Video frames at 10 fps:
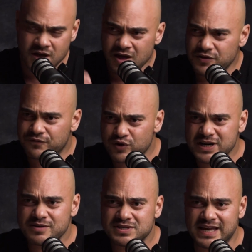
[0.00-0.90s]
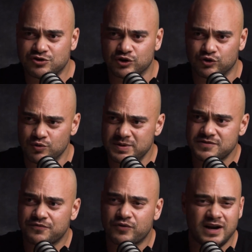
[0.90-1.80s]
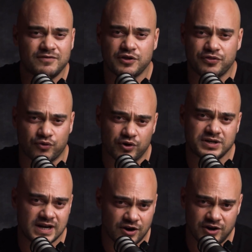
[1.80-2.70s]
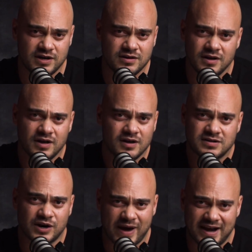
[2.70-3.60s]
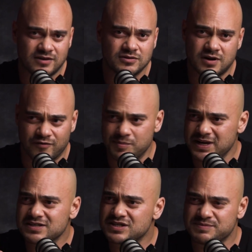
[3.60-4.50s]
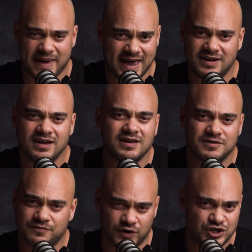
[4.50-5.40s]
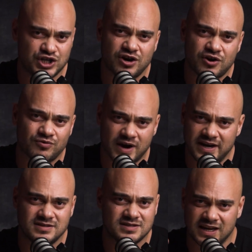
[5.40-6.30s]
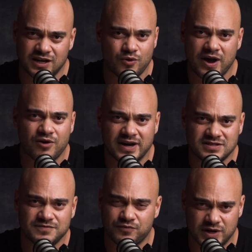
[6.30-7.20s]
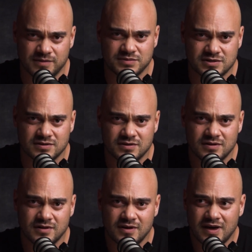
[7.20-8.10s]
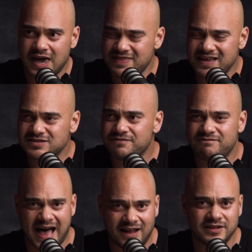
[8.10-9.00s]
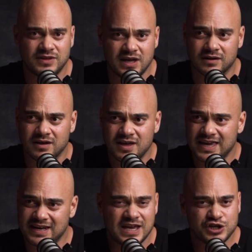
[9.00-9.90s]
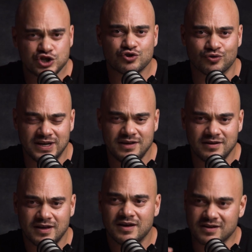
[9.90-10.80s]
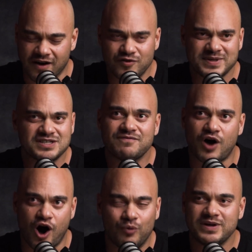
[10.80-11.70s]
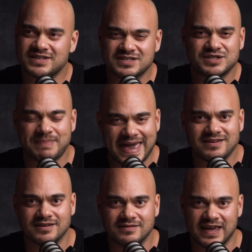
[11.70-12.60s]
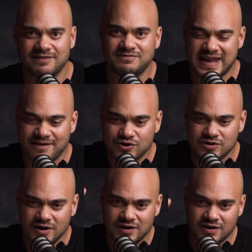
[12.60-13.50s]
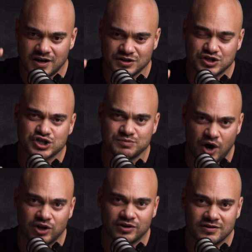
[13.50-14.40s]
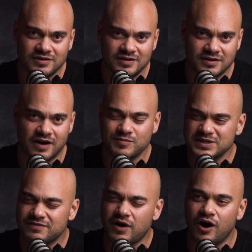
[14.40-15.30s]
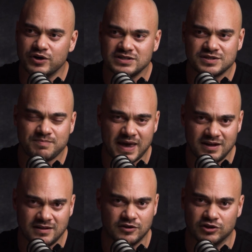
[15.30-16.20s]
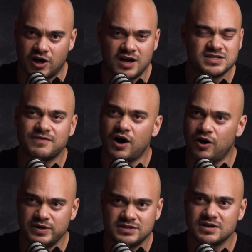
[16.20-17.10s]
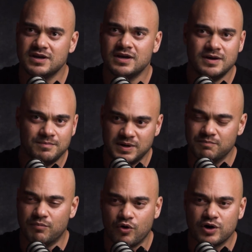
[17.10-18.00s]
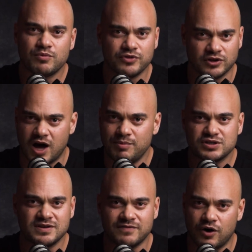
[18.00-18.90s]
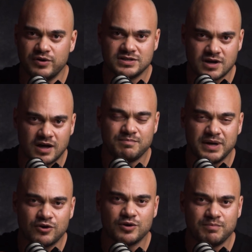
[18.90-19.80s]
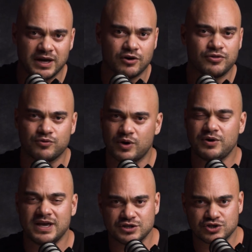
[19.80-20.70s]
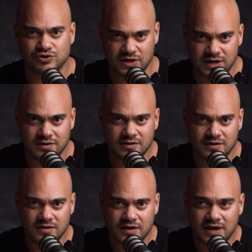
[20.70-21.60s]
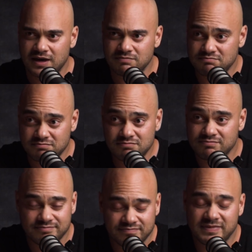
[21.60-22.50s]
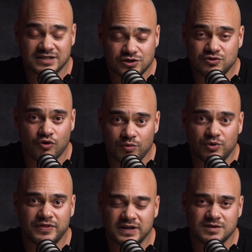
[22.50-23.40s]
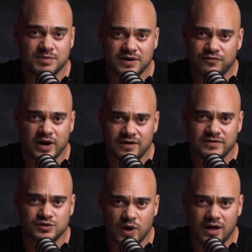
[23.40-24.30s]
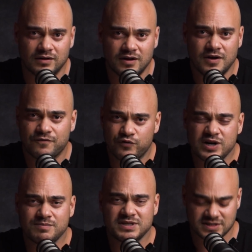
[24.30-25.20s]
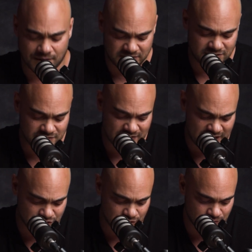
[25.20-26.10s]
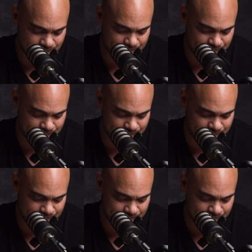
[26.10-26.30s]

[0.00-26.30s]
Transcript: The freedom-centered group is afraid of an authoritarian, tyrannical government expanding and infringing on our rights, taking away our rights and freedoms. And that's a valid thing. In history, governments have always expanded. They have never gotten smaller. Governments have always expanded. The laws have always been more and more, the law books have always gotten bigger and bigger throughout history. And that's a normal thing to be afraid of as well. Freedom is something to value.